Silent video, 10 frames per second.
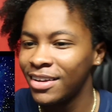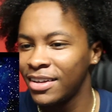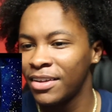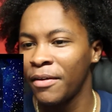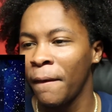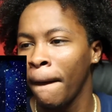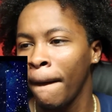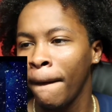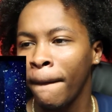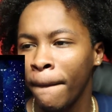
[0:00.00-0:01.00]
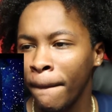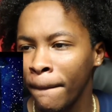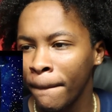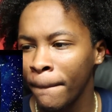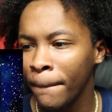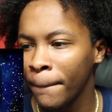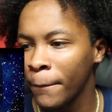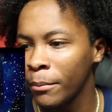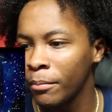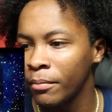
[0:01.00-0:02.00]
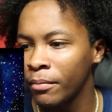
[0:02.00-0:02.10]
Why you had to cheat on me?